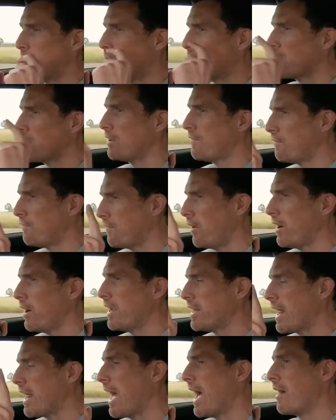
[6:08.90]
you, but we're going to
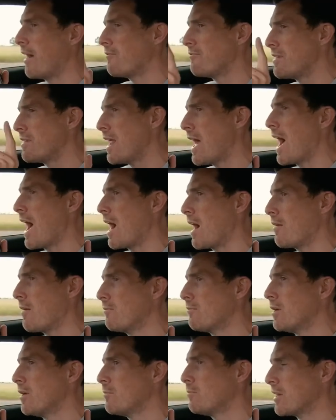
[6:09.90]
find out
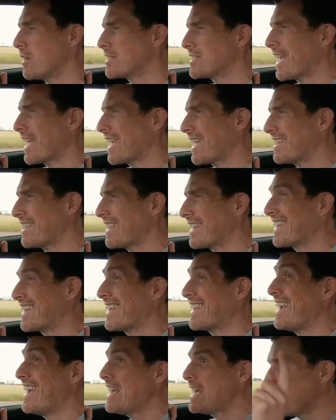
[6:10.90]
now by taking the
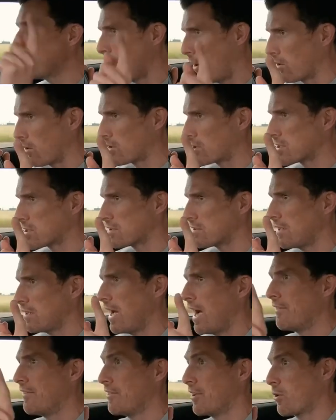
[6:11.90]
gearbox
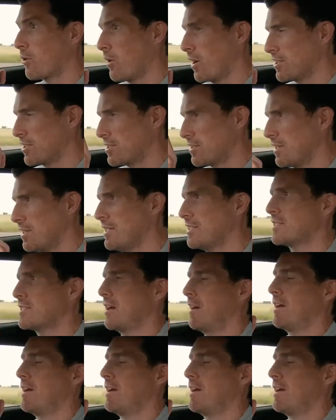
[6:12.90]
out of the equation this